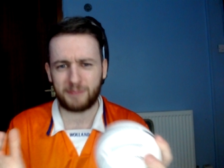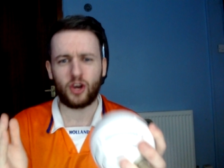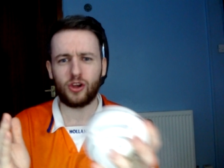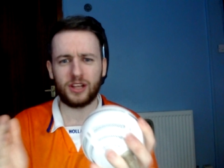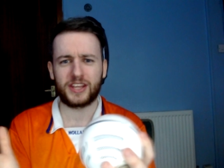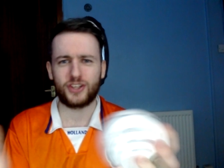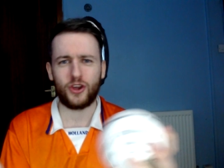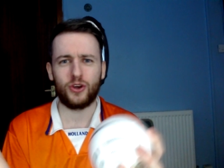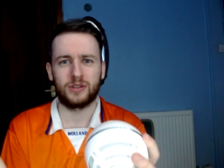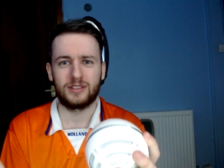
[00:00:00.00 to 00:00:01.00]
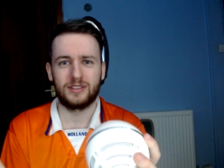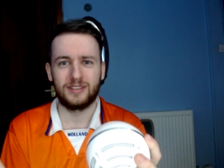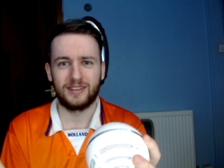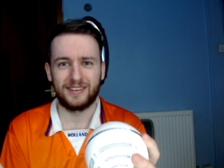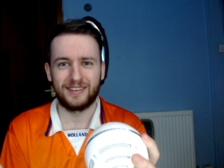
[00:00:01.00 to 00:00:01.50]
I'm taller than you!
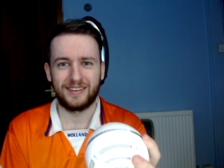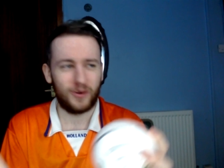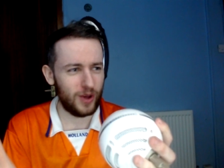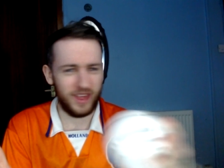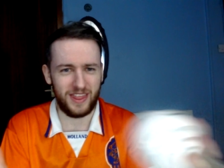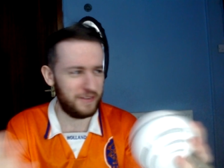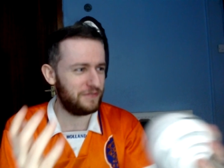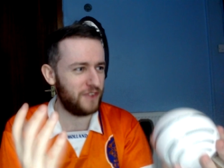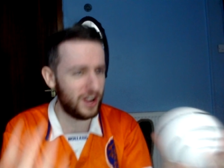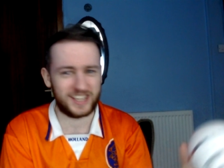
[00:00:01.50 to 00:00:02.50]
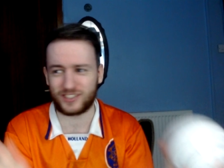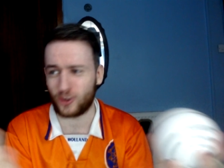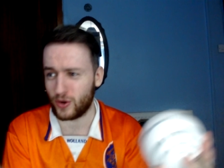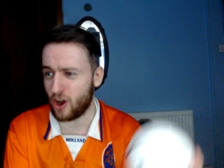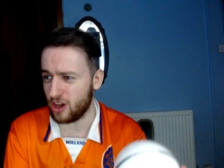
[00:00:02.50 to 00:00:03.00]
What the fuck is
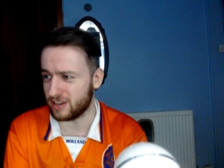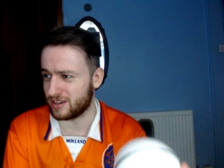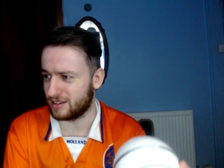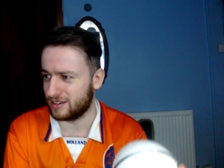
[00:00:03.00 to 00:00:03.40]
going on?